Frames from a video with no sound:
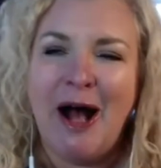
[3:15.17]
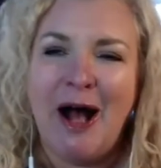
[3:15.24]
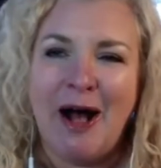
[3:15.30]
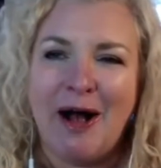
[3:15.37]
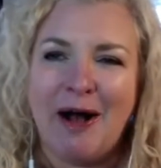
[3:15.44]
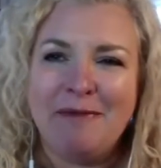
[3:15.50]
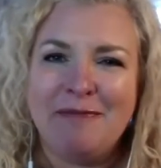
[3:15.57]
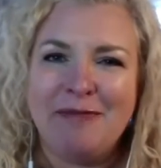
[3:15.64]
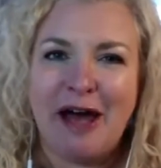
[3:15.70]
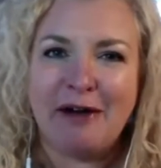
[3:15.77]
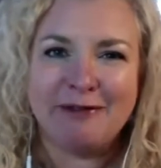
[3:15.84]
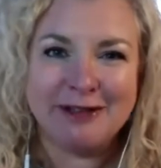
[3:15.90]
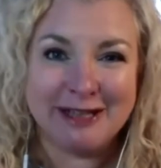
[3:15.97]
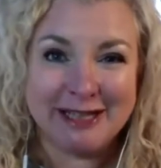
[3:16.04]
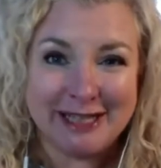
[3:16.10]

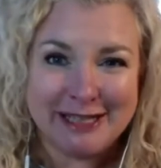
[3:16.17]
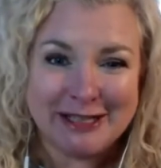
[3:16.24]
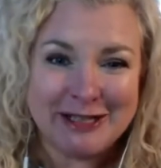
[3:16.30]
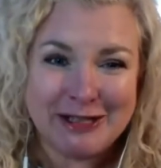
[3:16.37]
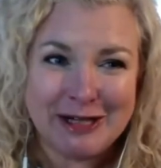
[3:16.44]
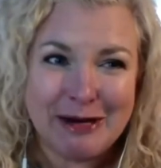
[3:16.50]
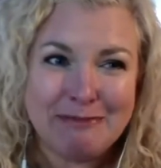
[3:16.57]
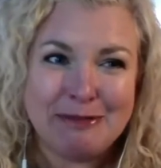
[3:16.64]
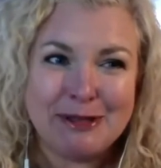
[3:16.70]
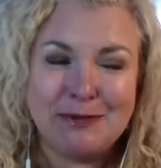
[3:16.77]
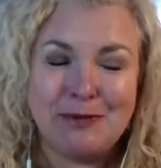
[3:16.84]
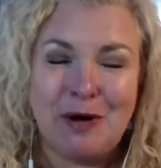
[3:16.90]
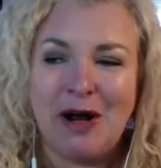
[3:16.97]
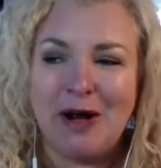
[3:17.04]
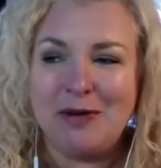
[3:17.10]
That relationship is
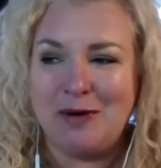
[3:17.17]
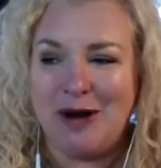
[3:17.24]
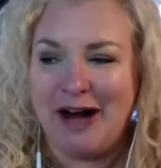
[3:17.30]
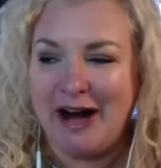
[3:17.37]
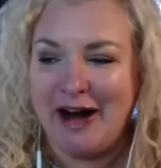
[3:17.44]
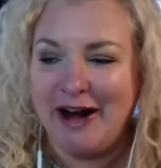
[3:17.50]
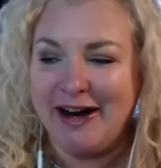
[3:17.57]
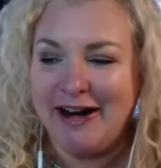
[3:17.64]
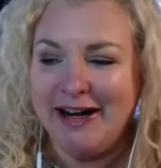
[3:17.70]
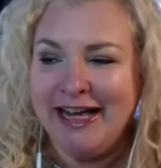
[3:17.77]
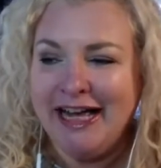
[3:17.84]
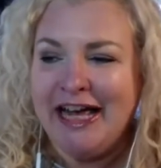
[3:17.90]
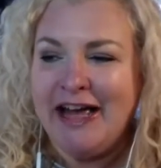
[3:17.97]
one where